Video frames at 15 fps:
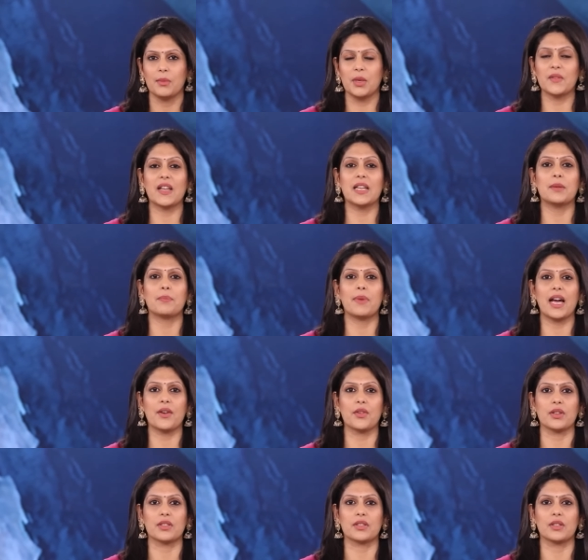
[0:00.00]
Meanwhile, in
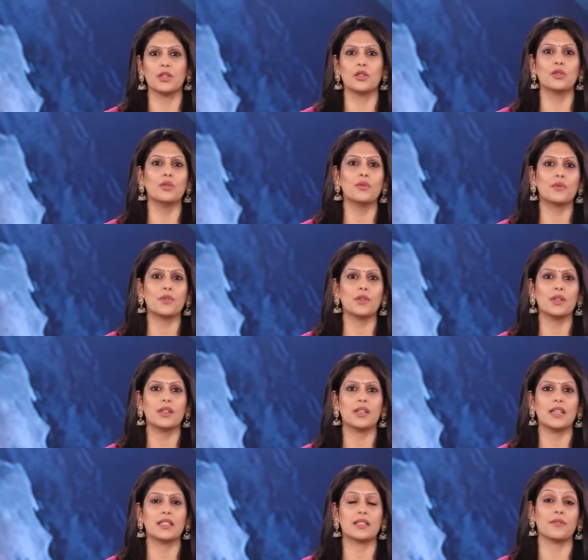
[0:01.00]
Paris, the Louvre
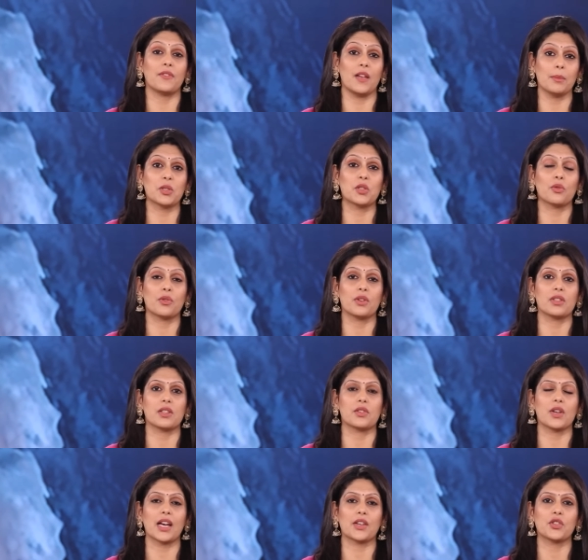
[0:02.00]
is a famous tourist
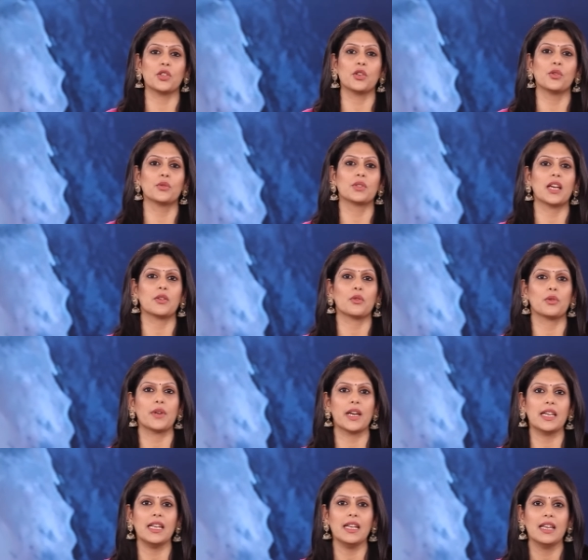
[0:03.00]
attraction. You know that
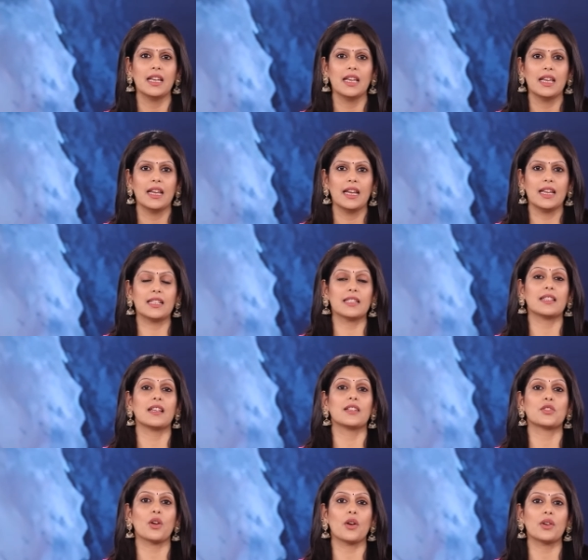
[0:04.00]
already. It is a
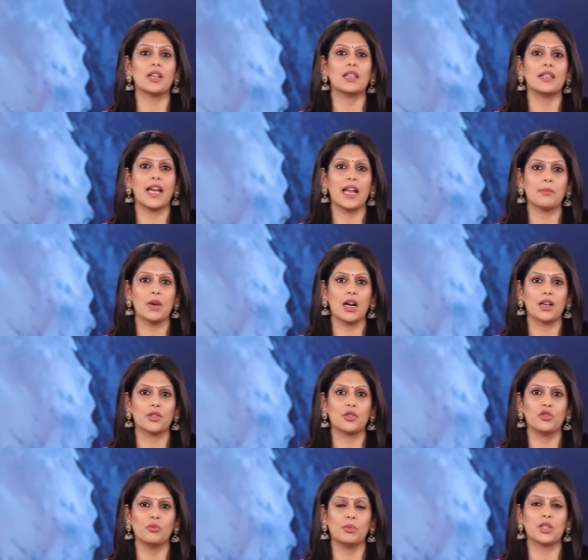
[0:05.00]
historical
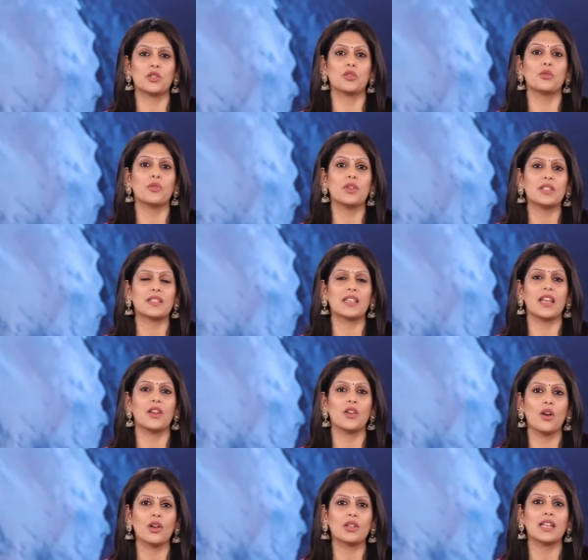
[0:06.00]
landmark too, but tourists
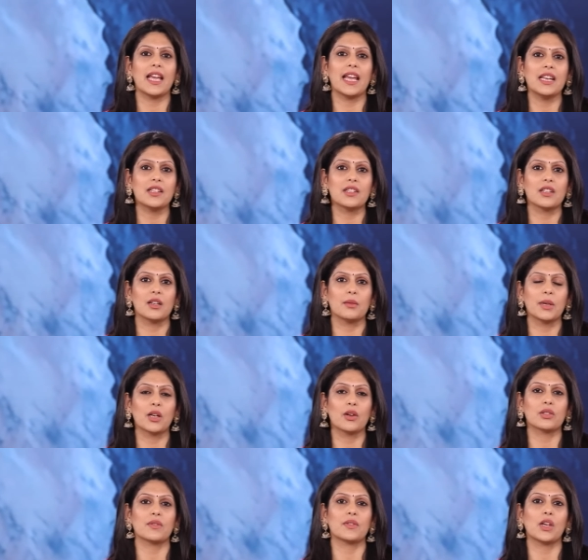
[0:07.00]
cannot enter
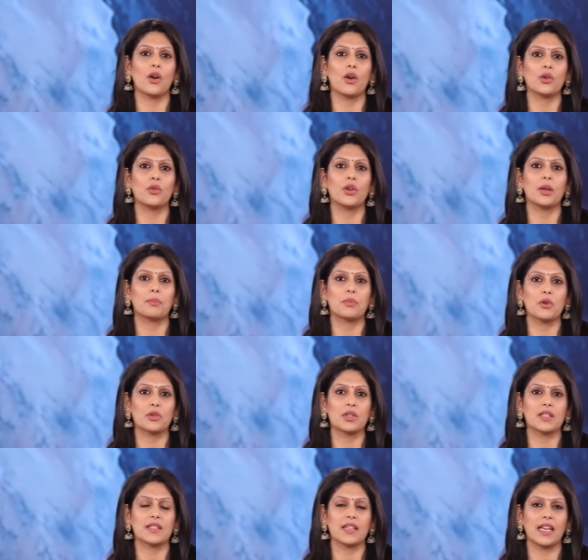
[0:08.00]
because of the ongoing
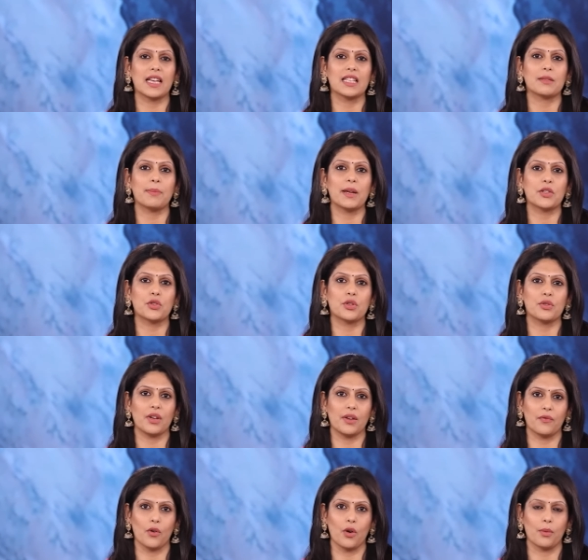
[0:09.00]
protests against pension
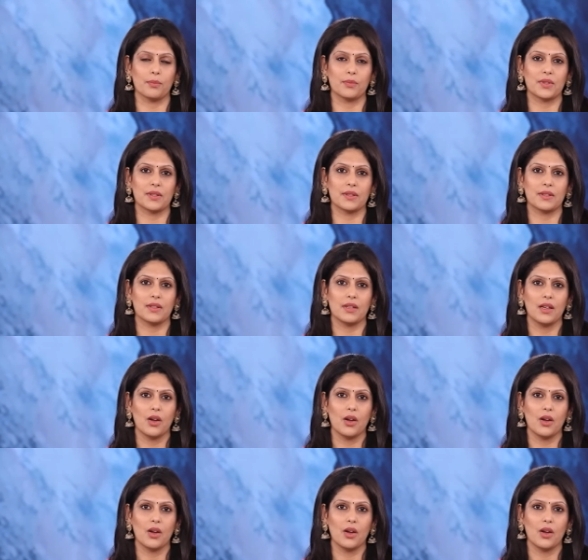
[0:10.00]
reforms.